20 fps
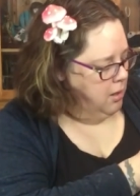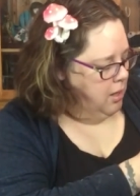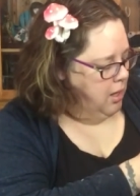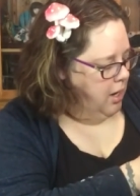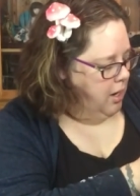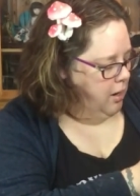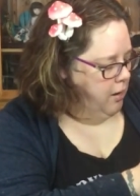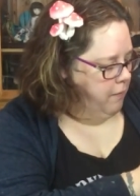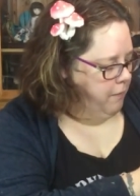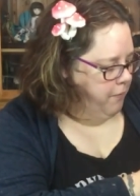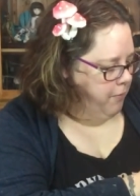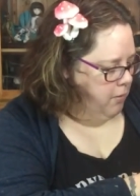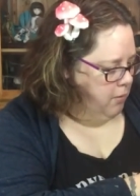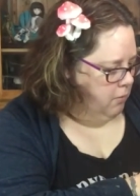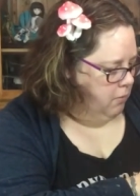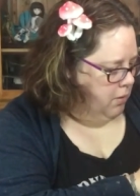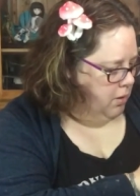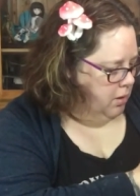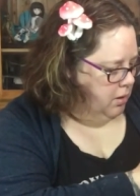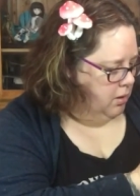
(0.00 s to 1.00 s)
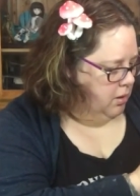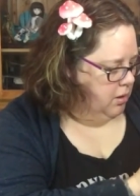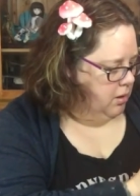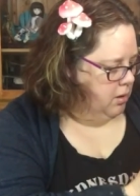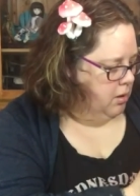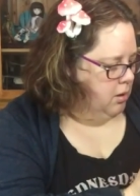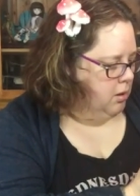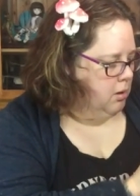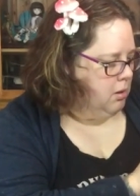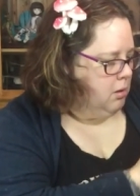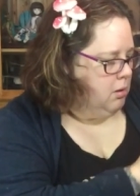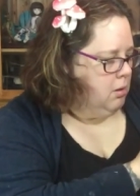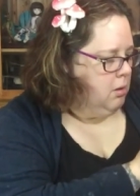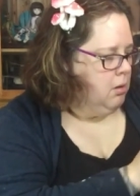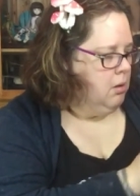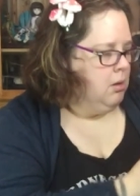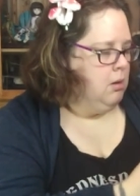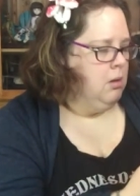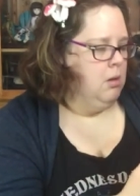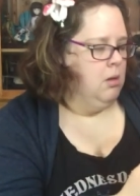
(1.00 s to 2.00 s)
careful with
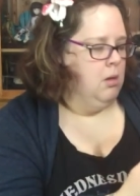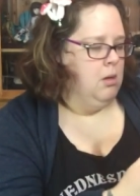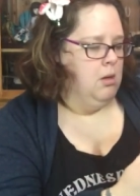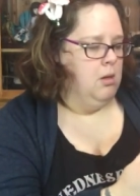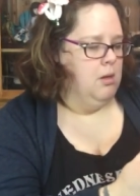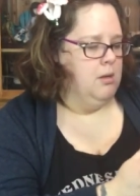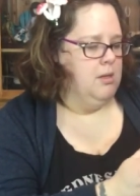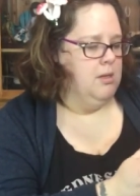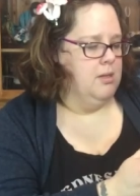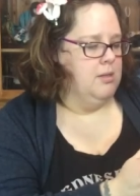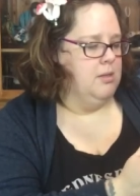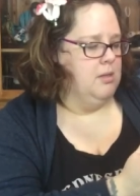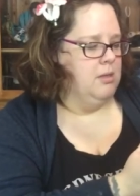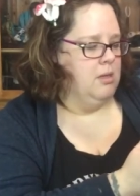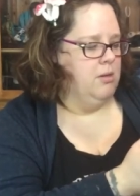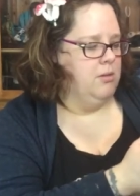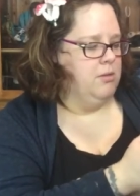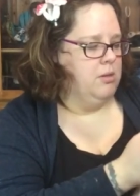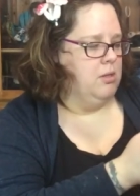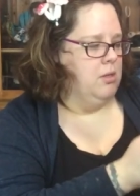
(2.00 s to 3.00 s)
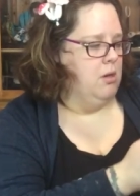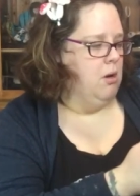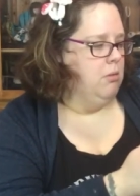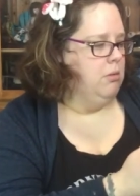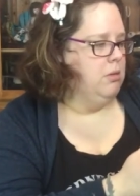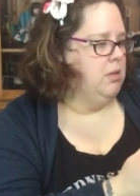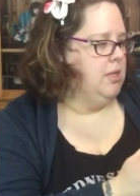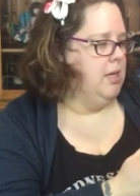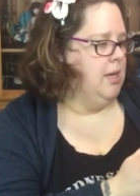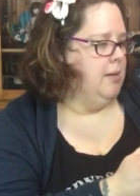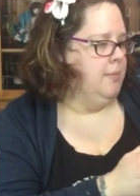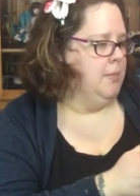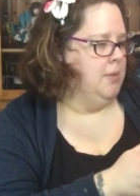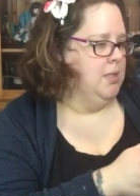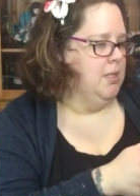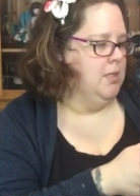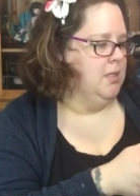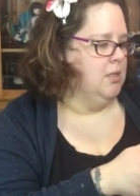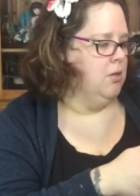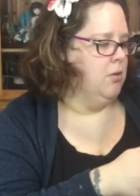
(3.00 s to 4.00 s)
this. There's no
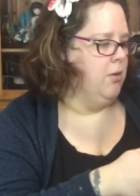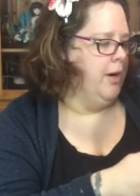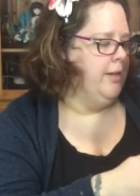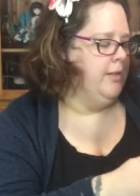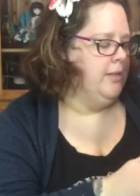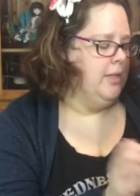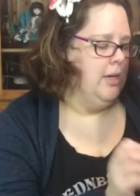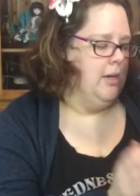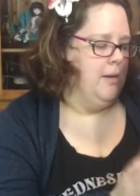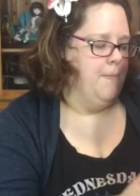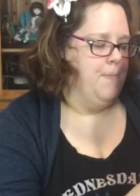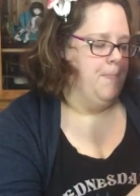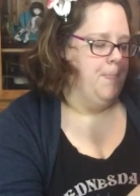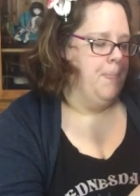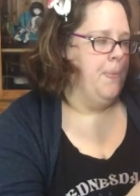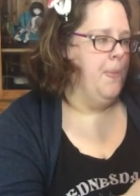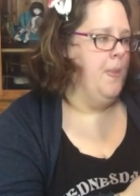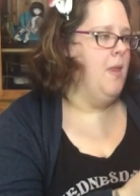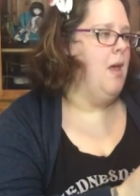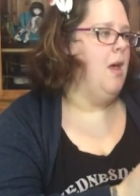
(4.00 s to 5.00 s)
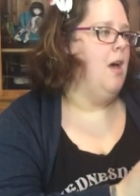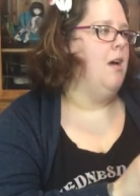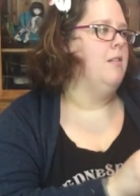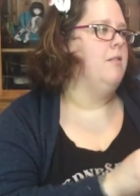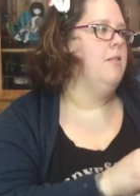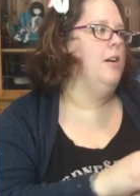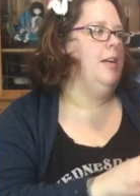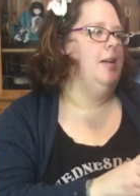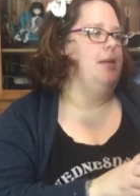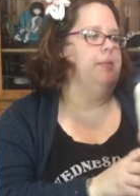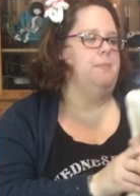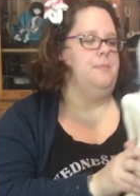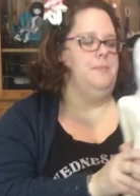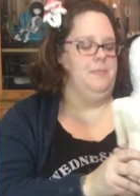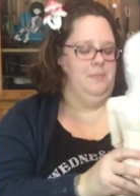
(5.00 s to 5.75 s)
seams. It's crazy. All right.